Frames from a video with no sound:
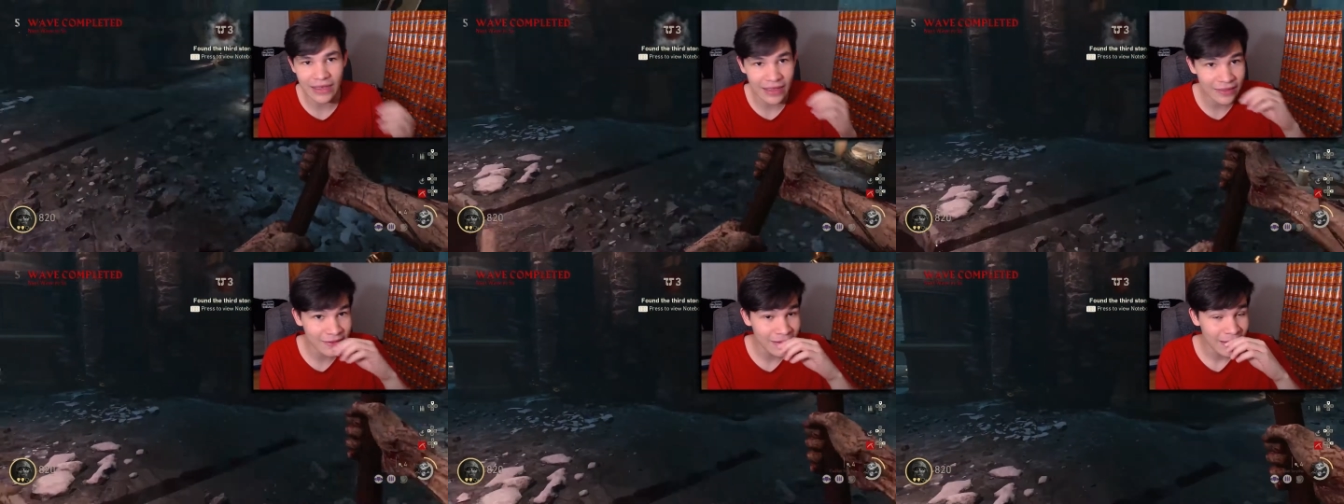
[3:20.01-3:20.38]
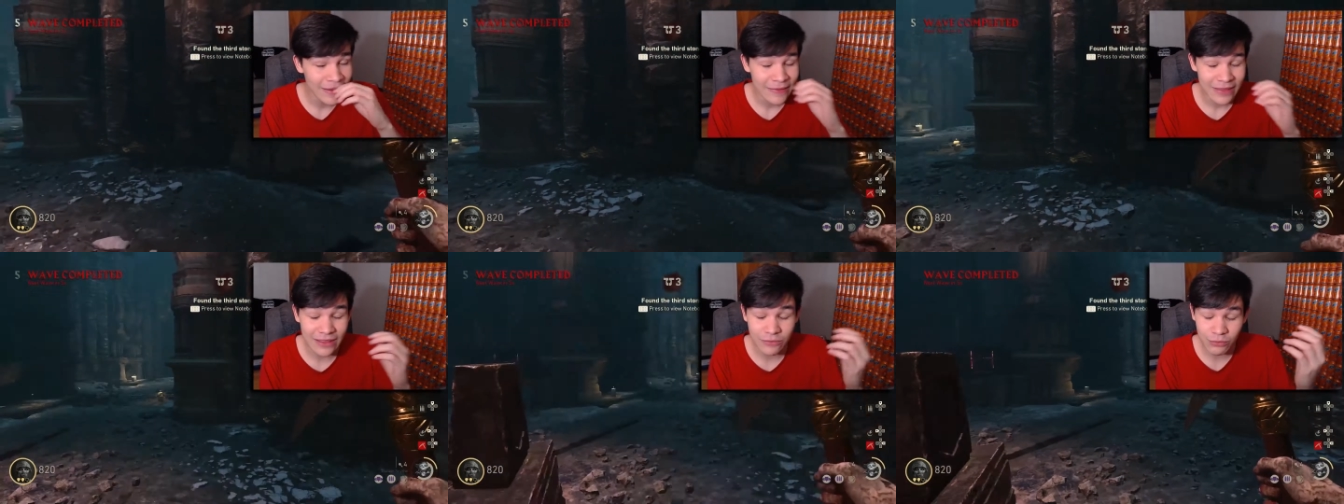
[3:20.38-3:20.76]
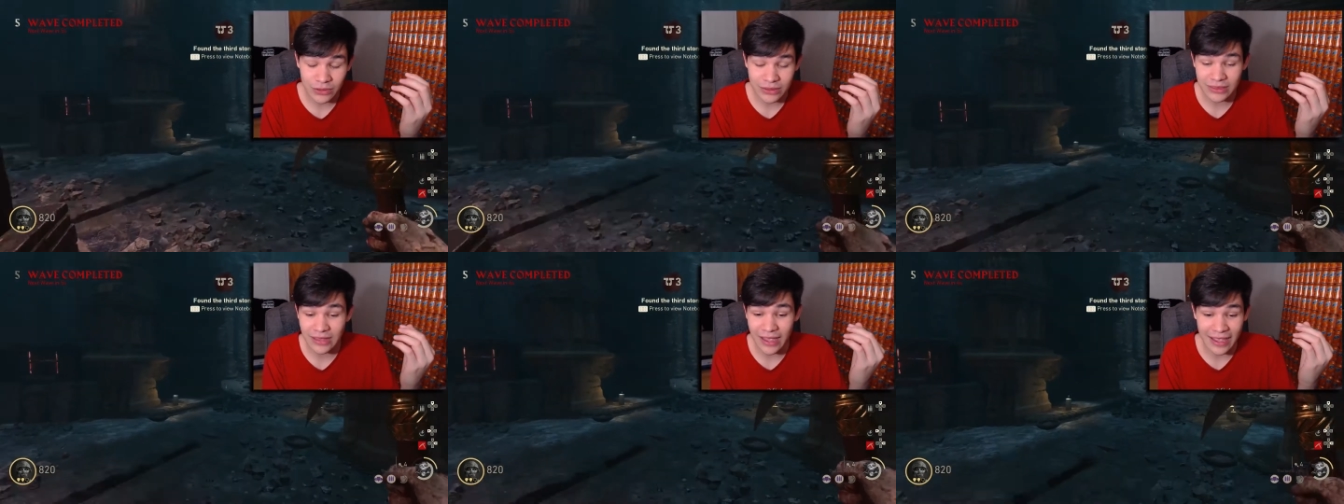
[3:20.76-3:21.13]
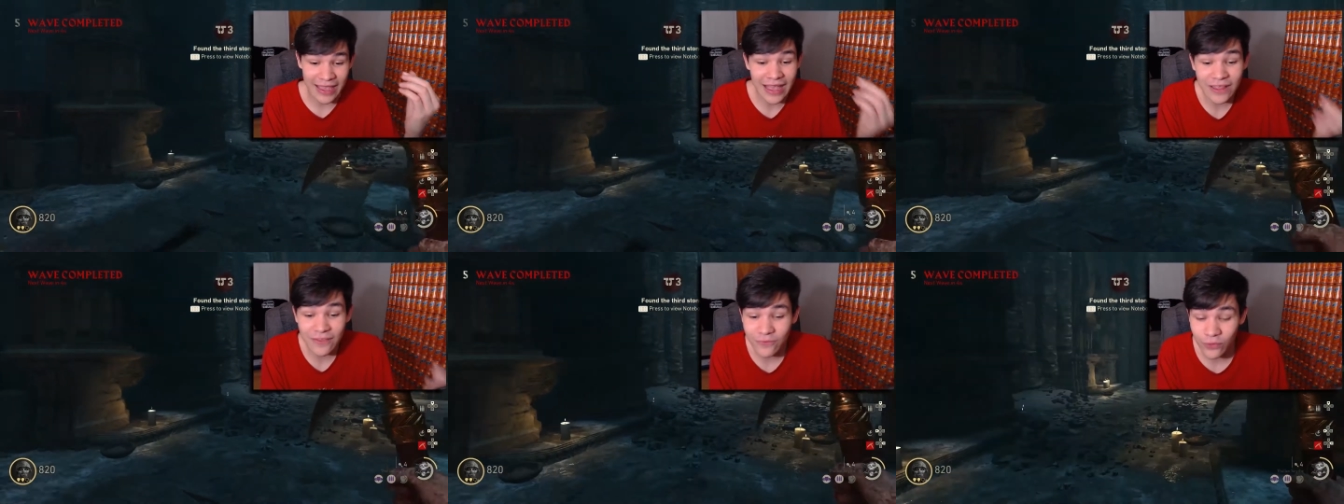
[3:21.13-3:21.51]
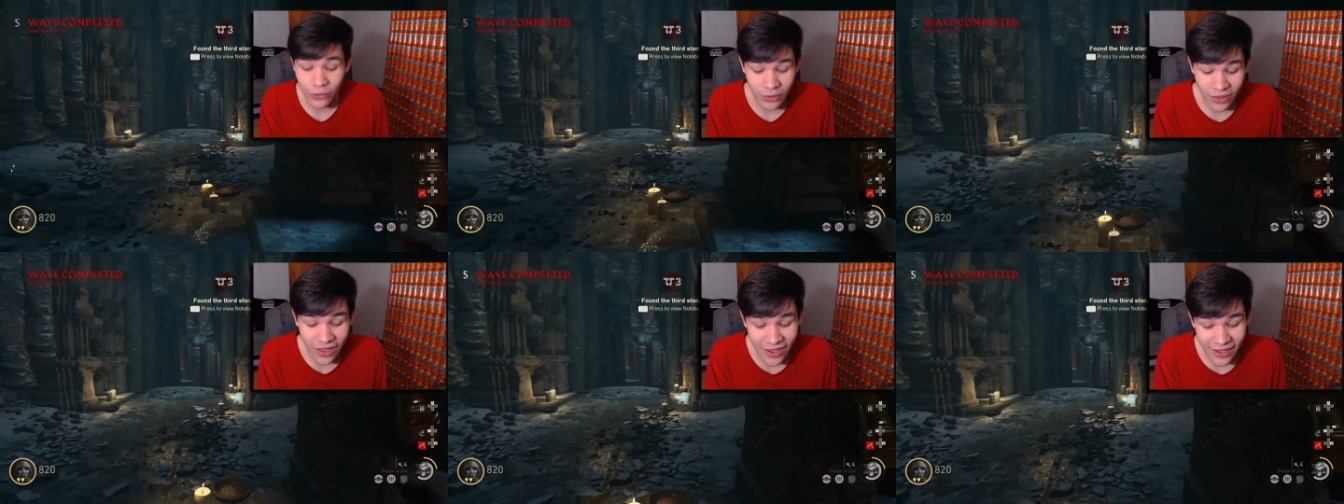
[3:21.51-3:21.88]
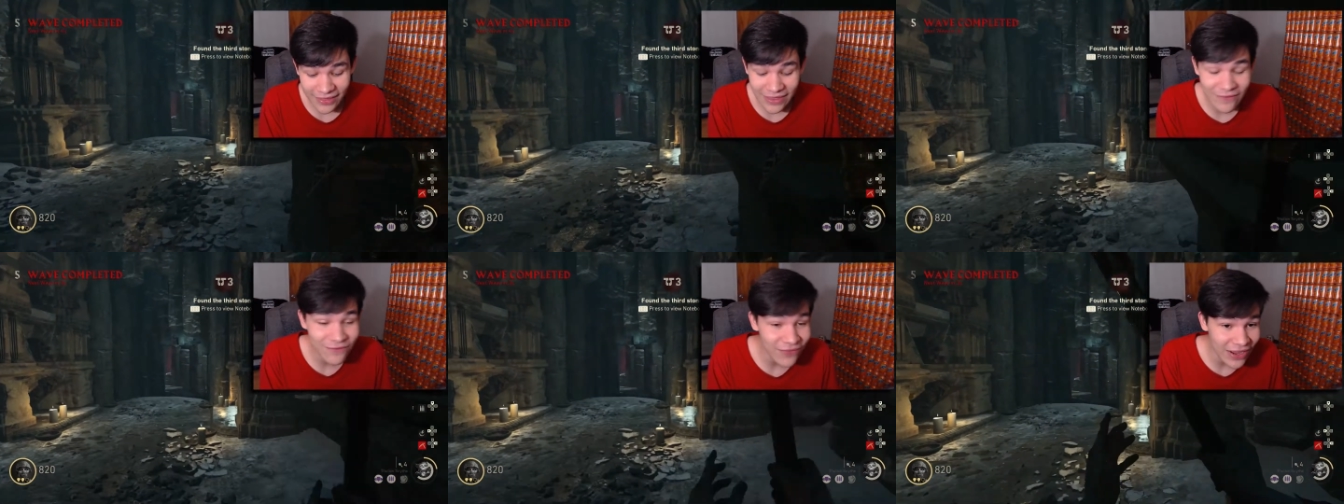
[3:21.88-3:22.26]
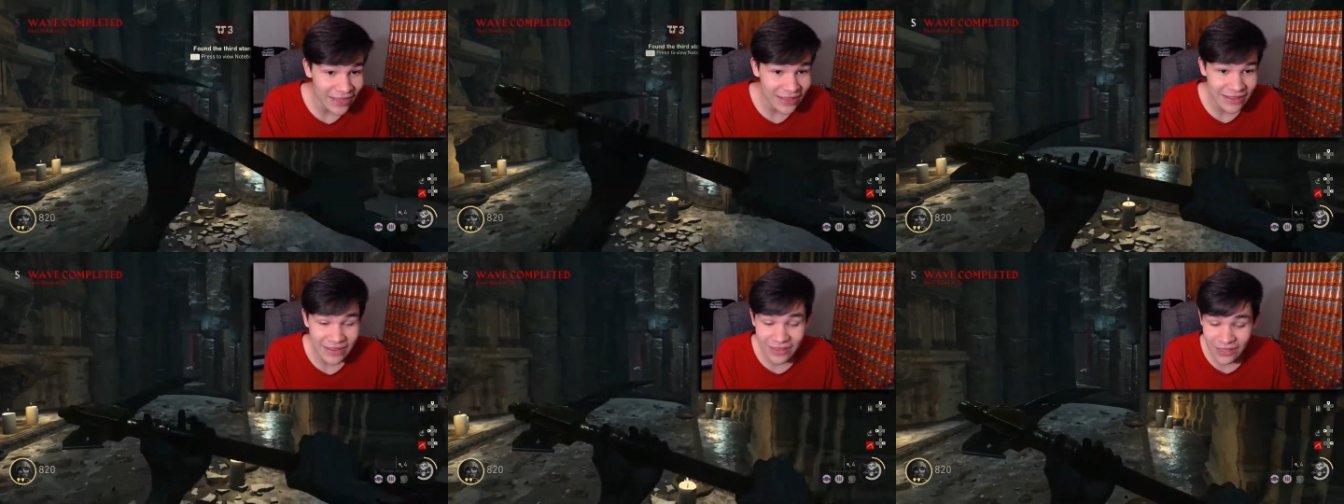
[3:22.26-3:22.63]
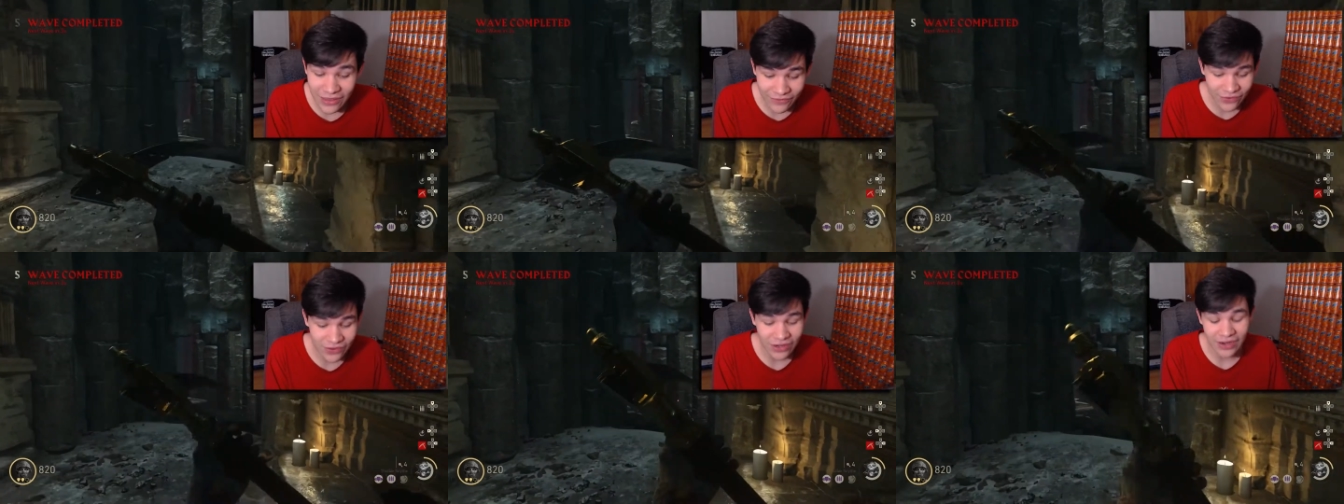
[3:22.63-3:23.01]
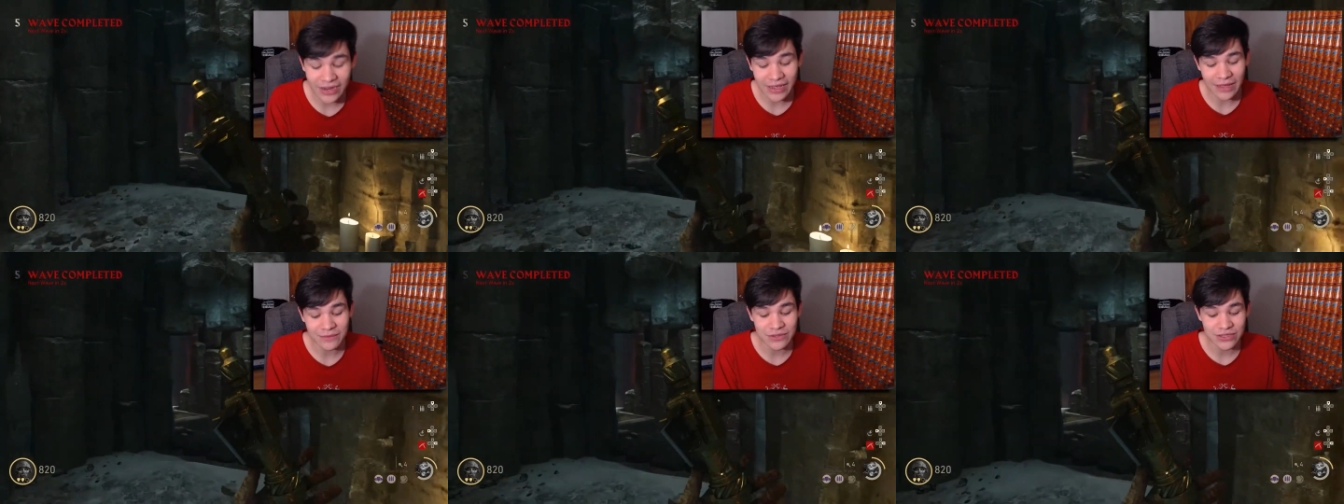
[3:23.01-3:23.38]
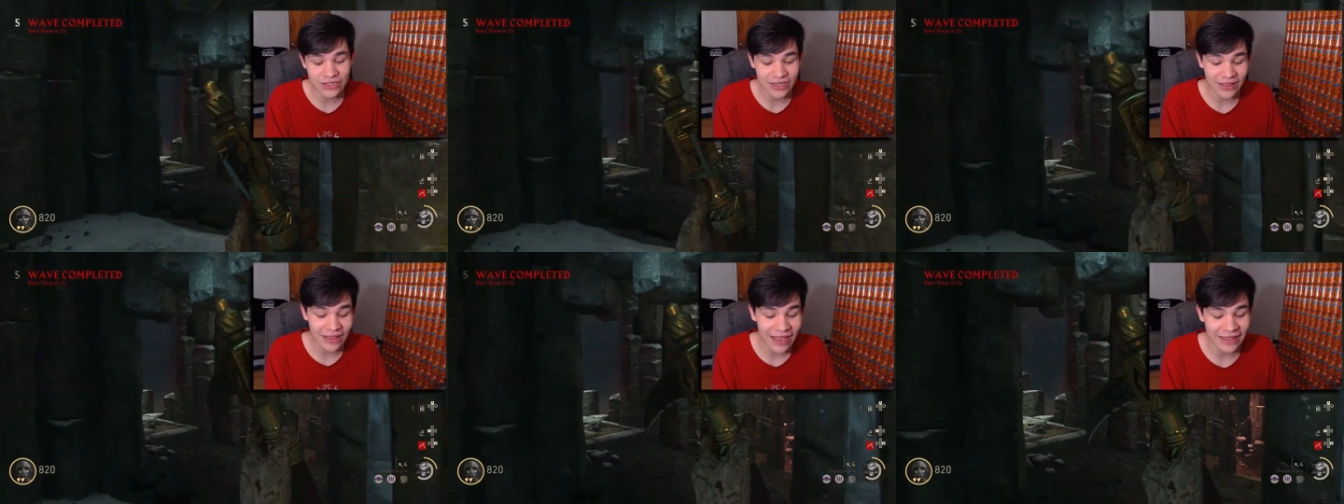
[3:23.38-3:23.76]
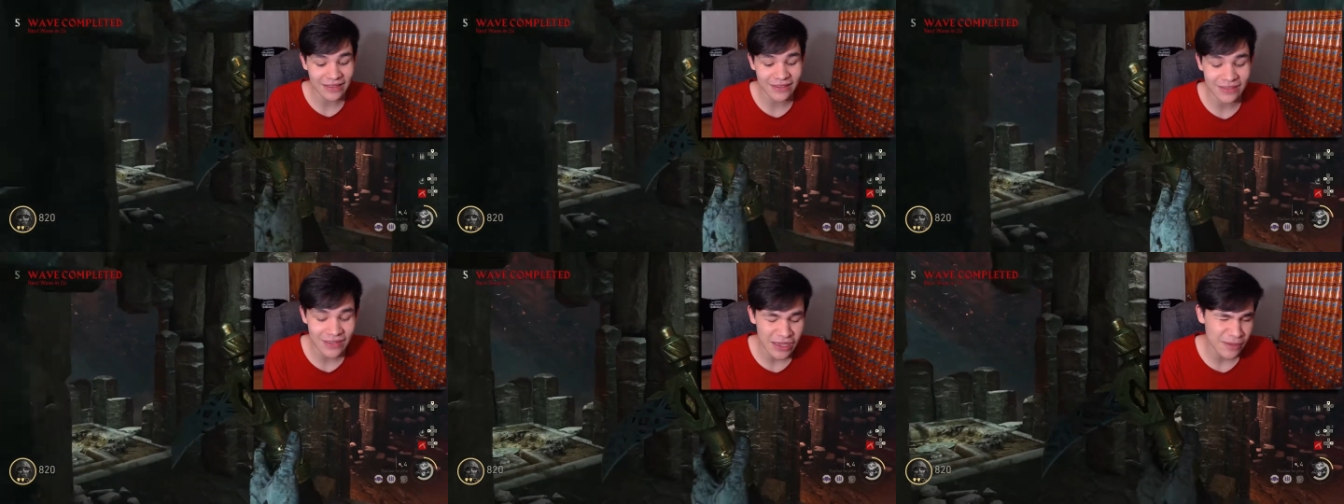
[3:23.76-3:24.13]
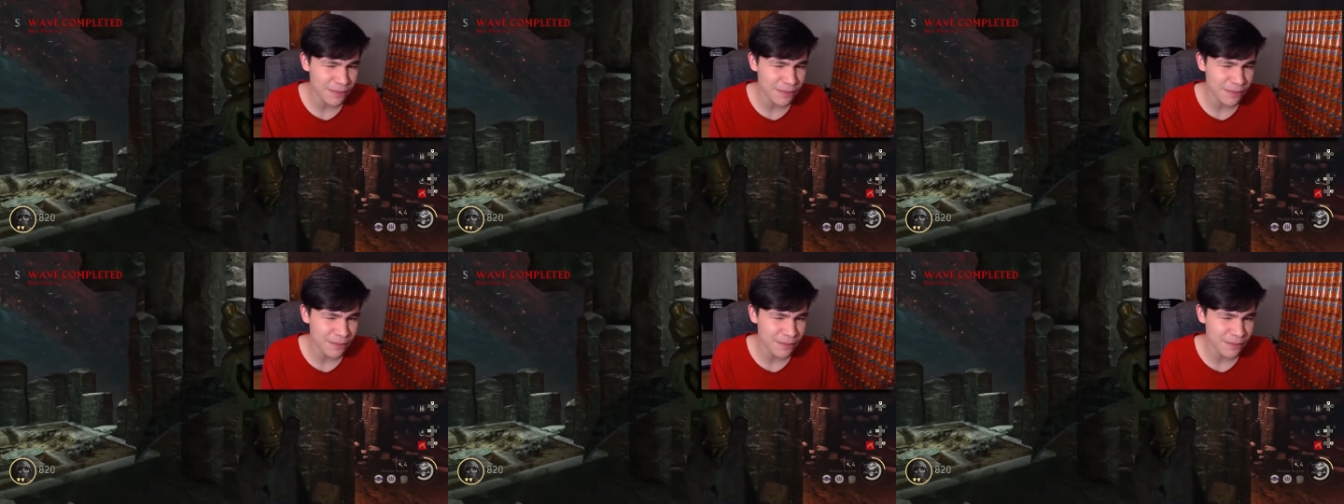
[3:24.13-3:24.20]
and that's what I asked for a lot, and they finally delivered on it. I'm just glad to see.